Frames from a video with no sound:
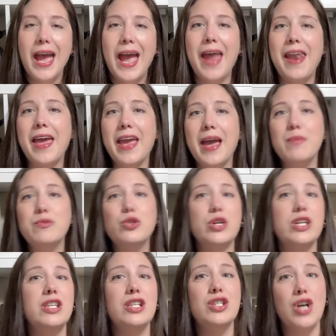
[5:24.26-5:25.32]
And I am
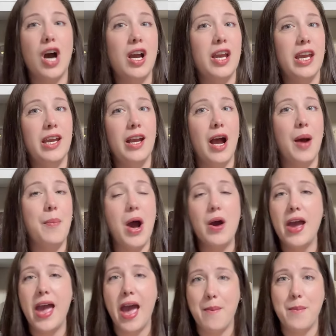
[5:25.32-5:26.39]
strictly talking
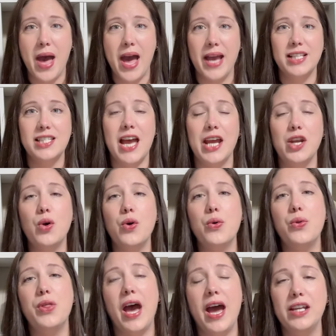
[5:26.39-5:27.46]
about handbags. I know
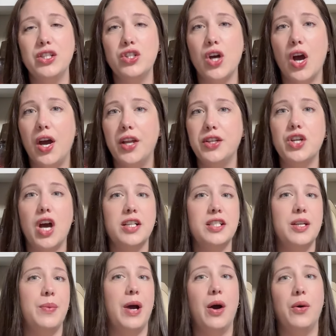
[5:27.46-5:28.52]
that Dawn talked
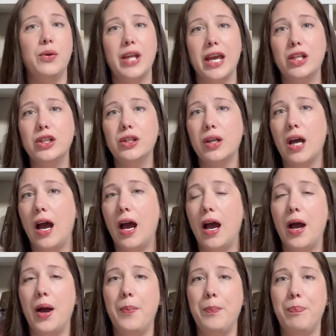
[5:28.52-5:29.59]
about like,
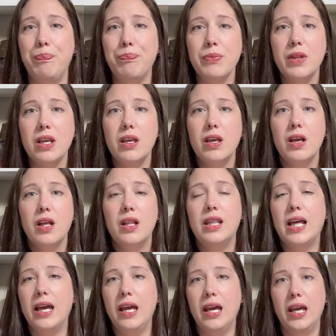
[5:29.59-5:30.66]
um,
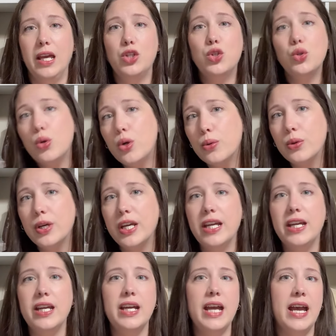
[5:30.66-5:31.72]
like
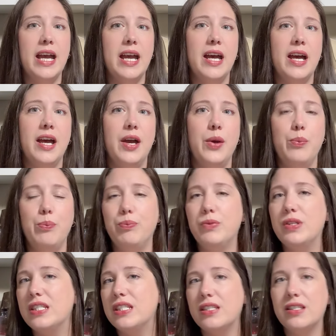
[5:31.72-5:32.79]
jewelry and
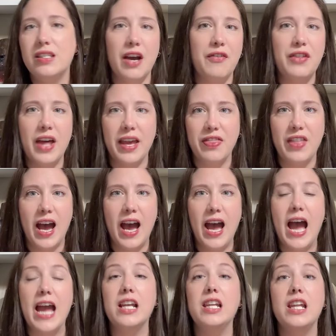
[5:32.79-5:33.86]
stuff like that.
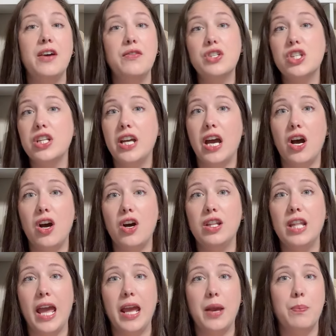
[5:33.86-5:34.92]
I love Chanel
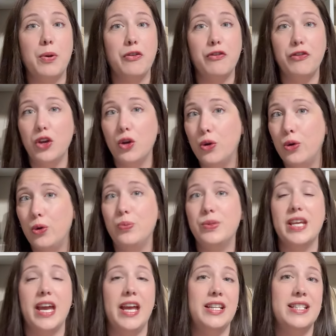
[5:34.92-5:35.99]
like perfumes
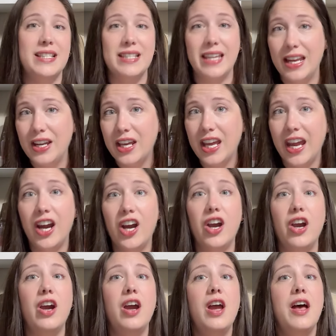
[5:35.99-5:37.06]
and skincare.